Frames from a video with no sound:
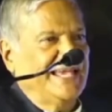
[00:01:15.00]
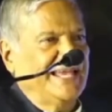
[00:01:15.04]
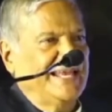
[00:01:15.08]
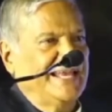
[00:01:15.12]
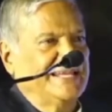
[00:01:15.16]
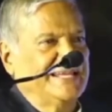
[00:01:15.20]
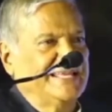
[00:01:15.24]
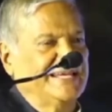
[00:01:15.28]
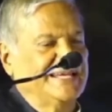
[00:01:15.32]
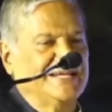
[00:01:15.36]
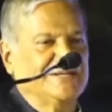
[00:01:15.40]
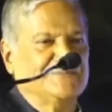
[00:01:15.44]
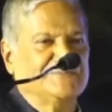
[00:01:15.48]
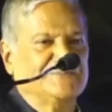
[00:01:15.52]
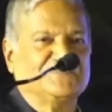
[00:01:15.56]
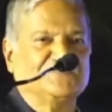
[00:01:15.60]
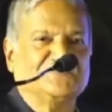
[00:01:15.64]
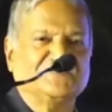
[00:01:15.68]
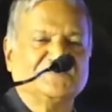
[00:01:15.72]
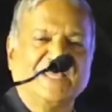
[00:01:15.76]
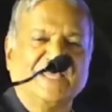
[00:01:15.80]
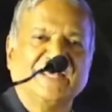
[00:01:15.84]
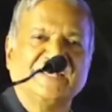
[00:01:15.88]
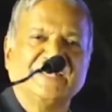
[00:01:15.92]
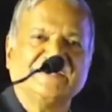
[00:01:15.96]
And uh,
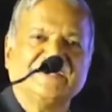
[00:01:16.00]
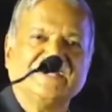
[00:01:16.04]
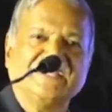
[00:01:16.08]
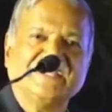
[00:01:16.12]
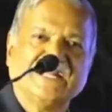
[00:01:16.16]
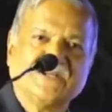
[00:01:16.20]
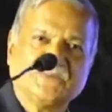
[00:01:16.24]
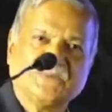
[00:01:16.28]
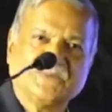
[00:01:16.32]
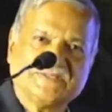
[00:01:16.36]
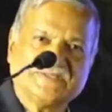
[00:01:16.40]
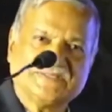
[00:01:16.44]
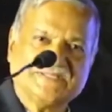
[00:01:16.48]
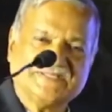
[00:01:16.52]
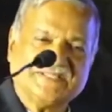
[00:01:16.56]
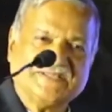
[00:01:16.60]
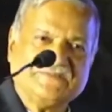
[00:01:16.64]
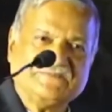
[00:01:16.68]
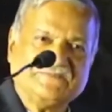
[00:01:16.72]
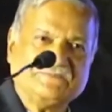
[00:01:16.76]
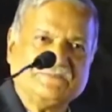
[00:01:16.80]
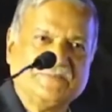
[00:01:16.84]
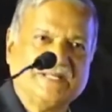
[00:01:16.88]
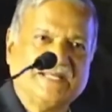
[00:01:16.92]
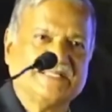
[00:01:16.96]
N T R was the
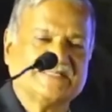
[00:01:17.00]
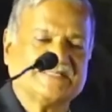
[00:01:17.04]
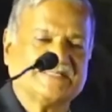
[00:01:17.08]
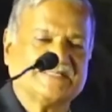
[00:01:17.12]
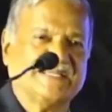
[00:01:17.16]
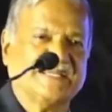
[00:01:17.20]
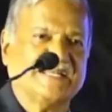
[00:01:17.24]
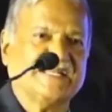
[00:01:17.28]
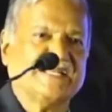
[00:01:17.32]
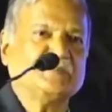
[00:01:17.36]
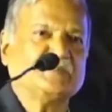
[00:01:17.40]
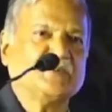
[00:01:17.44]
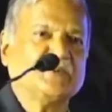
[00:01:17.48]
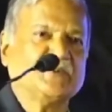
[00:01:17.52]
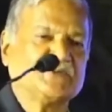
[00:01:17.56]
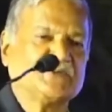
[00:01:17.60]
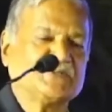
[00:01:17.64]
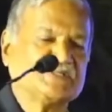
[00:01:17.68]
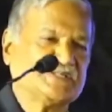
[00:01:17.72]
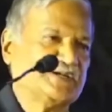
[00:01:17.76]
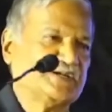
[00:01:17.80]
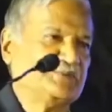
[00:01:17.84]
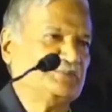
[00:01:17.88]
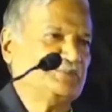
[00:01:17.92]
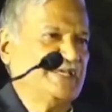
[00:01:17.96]
chief minister. He
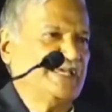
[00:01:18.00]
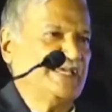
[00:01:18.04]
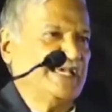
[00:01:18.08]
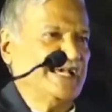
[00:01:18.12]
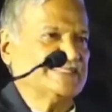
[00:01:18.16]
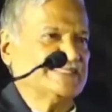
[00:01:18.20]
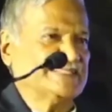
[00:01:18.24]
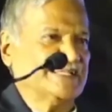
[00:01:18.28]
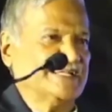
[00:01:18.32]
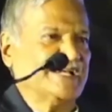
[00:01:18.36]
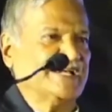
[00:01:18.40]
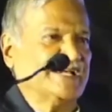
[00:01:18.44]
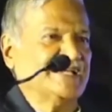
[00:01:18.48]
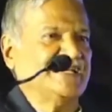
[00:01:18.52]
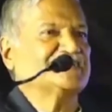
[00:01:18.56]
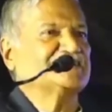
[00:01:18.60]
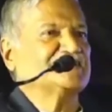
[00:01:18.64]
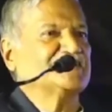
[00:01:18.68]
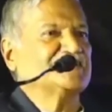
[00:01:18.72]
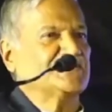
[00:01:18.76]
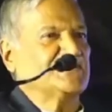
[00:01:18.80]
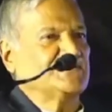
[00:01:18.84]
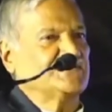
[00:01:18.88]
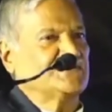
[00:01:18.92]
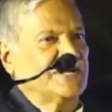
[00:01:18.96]
posted me as a
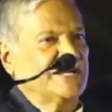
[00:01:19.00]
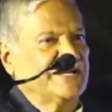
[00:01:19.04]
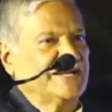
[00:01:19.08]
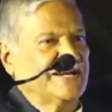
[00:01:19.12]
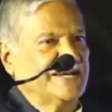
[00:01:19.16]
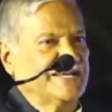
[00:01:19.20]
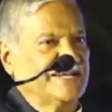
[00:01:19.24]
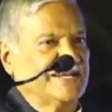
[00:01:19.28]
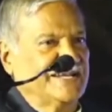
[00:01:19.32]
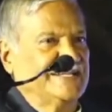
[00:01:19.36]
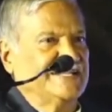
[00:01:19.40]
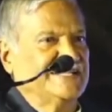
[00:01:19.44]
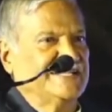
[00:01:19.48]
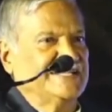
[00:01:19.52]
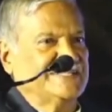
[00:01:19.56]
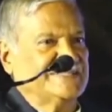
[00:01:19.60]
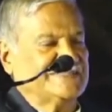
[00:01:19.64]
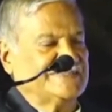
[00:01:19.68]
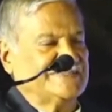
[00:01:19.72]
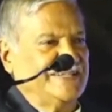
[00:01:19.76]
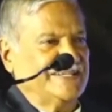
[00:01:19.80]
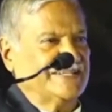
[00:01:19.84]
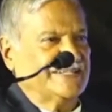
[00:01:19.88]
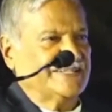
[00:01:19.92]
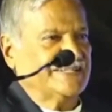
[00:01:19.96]
collector of Rangareddy
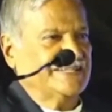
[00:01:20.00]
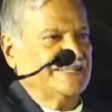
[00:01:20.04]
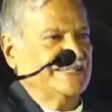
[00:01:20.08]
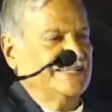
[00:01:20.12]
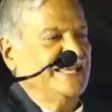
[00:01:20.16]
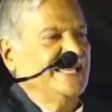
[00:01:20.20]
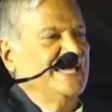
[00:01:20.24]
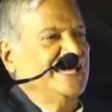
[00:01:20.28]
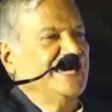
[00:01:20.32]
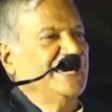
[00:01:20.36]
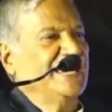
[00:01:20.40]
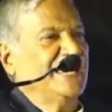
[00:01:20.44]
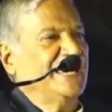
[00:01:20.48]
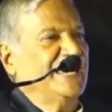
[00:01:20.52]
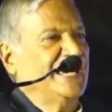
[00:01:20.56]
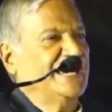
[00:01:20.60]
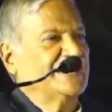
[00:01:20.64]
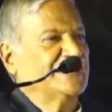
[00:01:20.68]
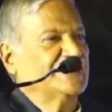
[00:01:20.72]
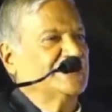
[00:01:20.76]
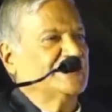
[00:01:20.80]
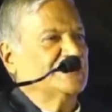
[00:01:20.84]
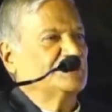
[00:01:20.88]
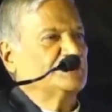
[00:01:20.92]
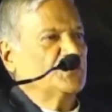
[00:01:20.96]
district,
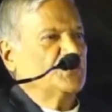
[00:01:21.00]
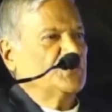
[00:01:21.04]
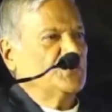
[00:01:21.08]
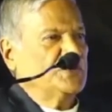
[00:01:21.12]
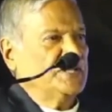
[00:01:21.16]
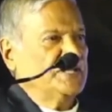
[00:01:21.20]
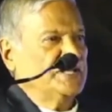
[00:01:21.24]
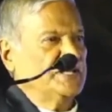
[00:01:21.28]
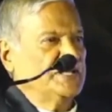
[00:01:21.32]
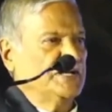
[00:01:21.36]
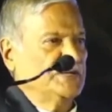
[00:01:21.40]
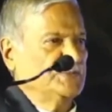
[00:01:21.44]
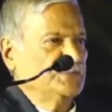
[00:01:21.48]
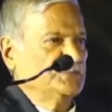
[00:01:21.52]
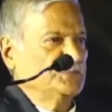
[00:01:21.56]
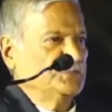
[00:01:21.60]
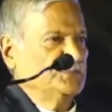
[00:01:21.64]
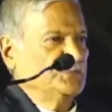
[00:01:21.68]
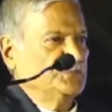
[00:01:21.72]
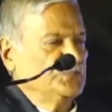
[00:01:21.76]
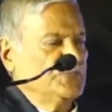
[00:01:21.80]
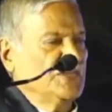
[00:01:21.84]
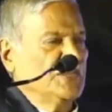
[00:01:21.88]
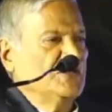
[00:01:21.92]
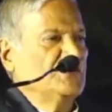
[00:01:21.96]
and Kutiram
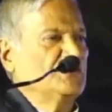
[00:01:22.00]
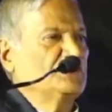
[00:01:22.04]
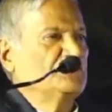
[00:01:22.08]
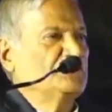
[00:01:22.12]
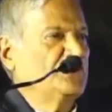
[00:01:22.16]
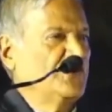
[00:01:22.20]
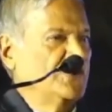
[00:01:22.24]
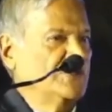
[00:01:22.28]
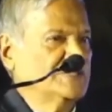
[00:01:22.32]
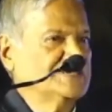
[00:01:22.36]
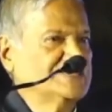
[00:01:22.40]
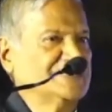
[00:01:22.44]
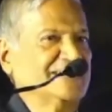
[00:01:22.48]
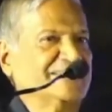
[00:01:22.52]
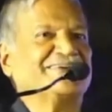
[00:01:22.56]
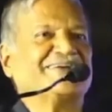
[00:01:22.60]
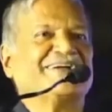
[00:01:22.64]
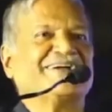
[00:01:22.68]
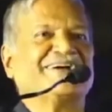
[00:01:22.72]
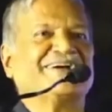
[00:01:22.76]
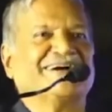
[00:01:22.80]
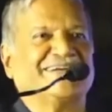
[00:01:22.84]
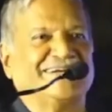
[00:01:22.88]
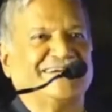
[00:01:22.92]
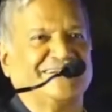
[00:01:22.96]
falls in
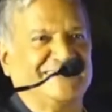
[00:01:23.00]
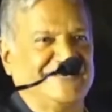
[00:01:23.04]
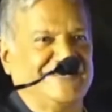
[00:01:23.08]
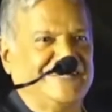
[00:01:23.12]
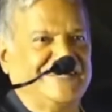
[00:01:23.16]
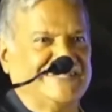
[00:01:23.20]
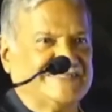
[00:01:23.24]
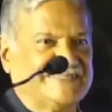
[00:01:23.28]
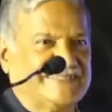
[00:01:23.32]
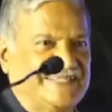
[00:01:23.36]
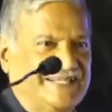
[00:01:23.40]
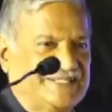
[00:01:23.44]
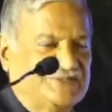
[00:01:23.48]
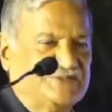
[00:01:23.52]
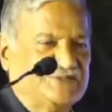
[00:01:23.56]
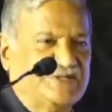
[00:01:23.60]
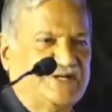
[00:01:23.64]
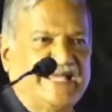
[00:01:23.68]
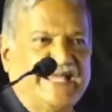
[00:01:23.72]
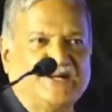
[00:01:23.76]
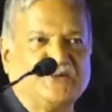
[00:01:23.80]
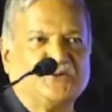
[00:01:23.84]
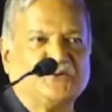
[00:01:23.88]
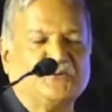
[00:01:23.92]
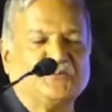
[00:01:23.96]
Rangareddy district. So I
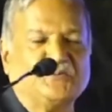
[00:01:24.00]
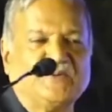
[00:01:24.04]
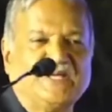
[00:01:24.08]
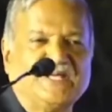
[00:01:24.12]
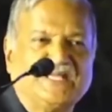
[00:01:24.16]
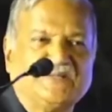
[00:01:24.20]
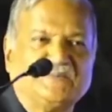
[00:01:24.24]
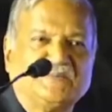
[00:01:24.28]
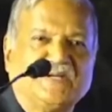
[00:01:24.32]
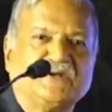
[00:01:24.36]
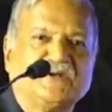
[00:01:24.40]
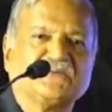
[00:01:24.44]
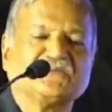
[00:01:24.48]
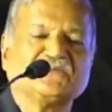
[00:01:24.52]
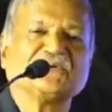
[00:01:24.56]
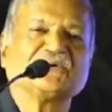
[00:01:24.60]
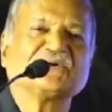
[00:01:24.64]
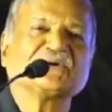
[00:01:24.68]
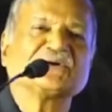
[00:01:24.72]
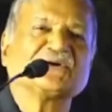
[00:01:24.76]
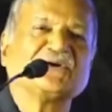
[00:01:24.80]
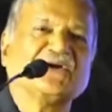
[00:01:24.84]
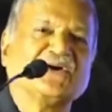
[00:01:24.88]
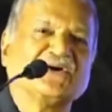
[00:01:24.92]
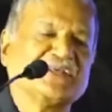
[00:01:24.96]
had to meet him at four
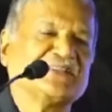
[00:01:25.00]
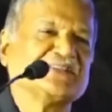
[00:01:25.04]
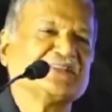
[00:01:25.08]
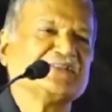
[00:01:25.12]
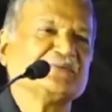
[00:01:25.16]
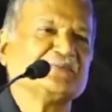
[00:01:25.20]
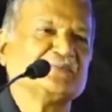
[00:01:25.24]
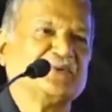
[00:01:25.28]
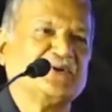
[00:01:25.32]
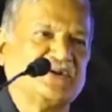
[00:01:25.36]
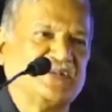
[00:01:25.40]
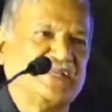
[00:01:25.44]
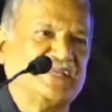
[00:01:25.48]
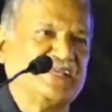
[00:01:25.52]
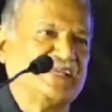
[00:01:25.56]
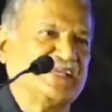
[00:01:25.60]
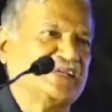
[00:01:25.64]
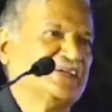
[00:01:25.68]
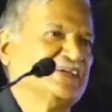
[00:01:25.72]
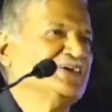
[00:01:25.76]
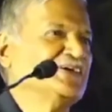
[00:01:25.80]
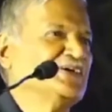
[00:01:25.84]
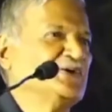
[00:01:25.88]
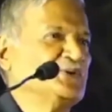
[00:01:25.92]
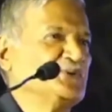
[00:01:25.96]
o'clock in the morning
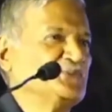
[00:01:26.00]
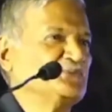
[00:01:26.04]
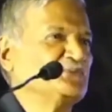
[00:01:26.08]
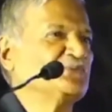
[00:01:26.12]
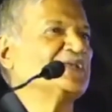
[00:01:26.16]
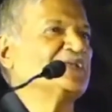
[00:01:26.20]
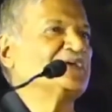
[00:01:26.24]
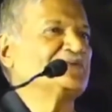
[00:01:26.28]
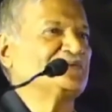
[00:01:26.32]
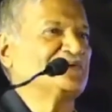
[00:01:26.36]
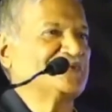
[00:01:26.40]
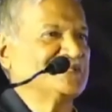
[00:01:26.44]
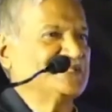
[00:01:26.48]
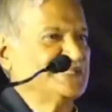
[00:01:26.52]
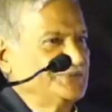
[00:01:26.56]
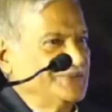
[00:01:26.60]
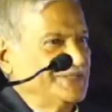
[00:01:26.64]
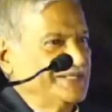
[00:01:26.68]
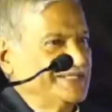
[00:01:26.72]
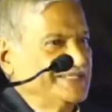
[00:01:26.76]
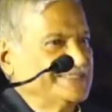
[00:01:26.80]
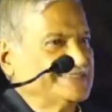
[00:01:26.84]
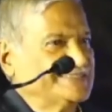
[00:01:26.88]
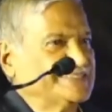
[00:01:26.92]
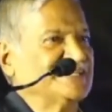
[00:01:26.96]
whenever there
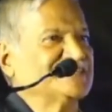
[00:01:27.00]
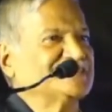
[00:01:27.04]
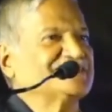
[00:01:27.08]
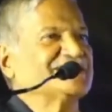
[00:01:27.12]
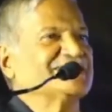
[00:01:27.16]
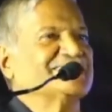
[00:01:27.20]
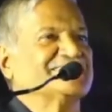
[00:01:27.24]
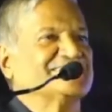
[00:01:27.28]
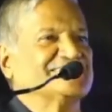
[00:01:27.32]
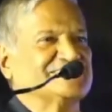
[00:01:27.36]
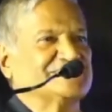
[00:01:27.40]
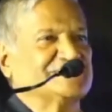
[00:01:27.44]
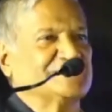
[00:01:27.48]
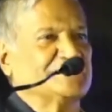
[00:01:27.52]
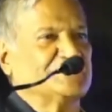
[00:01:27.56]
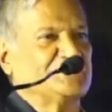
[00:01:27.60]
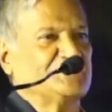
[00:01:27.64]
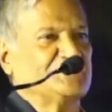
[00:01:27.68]
were discussions.